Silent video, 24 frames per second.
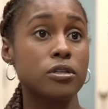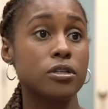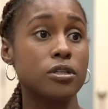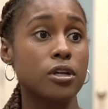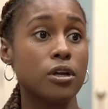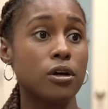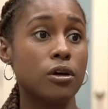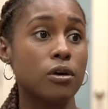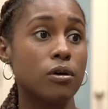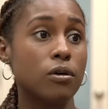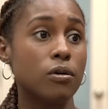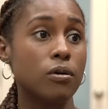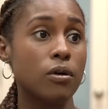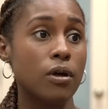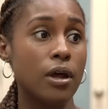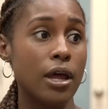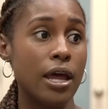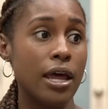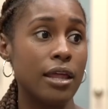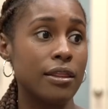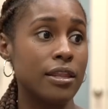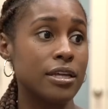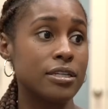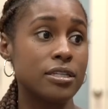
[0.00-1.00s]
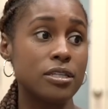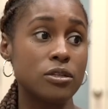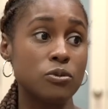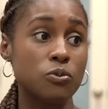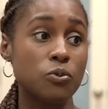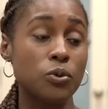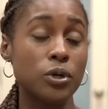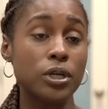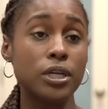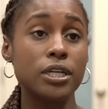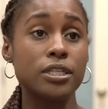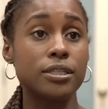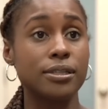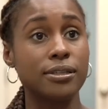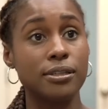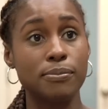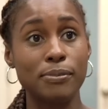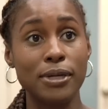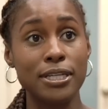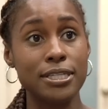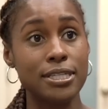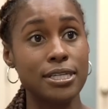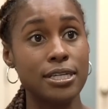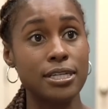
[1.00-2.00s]
So this is really just
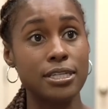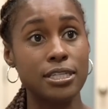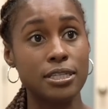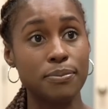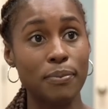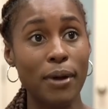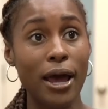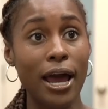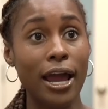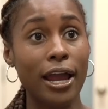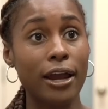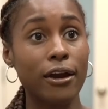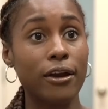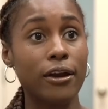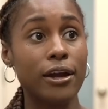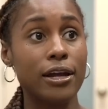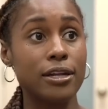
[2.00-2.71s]
meant to inspire